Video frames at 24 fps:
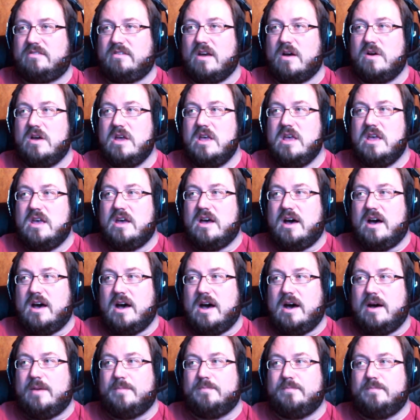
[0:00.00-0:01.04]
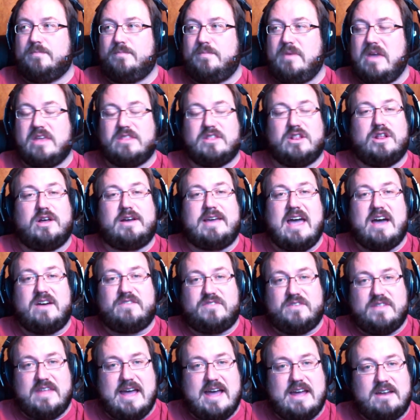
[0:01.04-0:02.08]
So be on the lookout
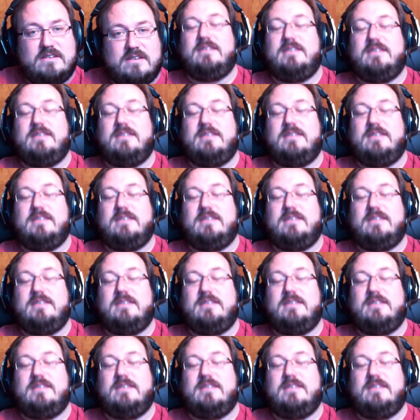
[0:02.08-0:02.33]
for that.